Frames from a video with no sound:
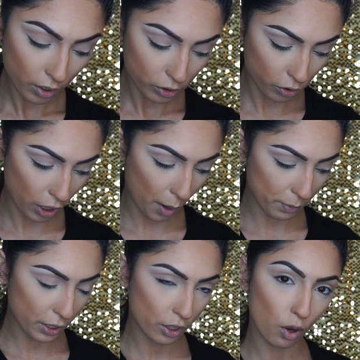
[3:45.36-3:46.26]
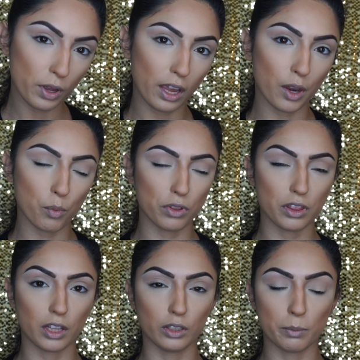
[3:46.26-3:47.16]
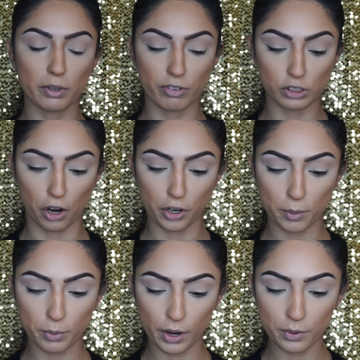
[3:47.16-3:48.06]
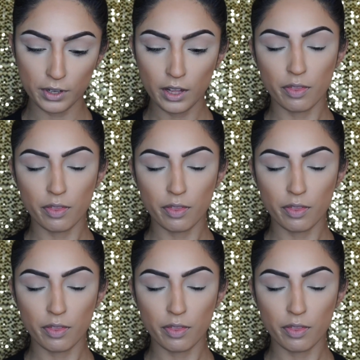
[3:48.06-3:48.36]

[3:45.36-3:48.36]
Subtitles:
So now I'm going to go in with a little bit of a darker brown.